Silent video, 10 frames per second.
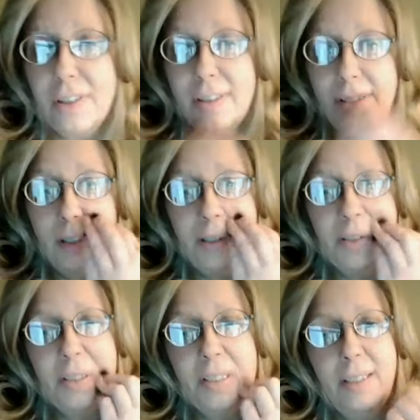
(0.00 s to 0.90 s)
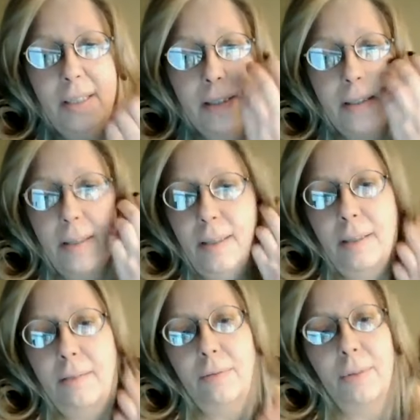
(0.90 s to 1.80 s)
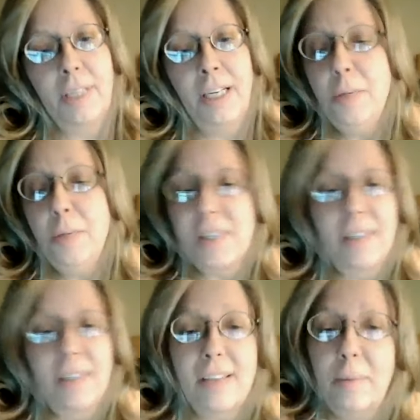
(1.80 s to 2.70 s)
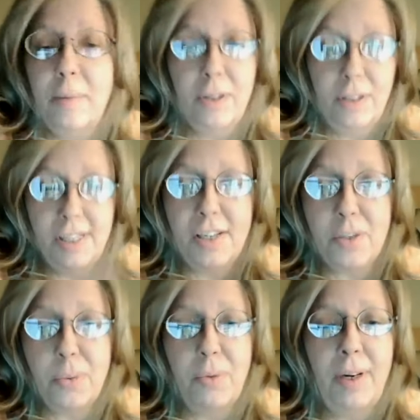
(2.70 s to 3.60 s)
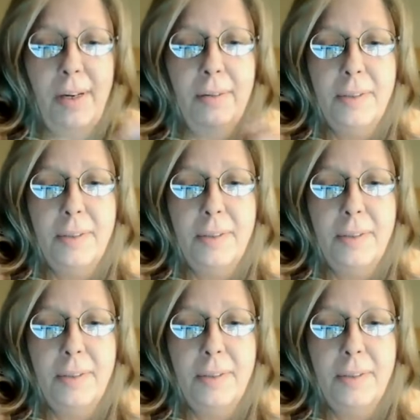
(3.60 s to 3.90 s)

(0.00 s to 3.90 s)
it only takes, 90% of the time, it only takes one round.